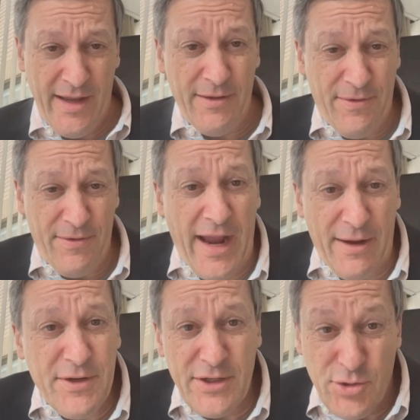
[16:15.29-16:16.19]
if I
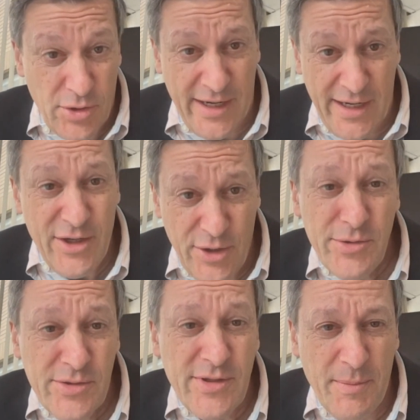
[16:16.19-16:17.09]
have controls, I can
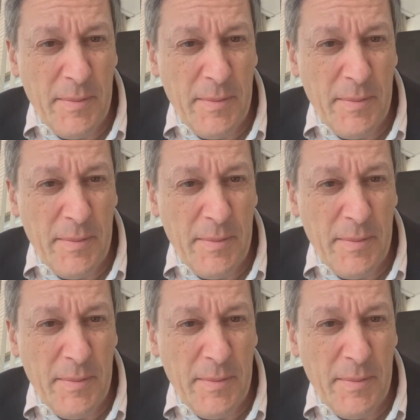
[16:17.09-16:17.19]
use them.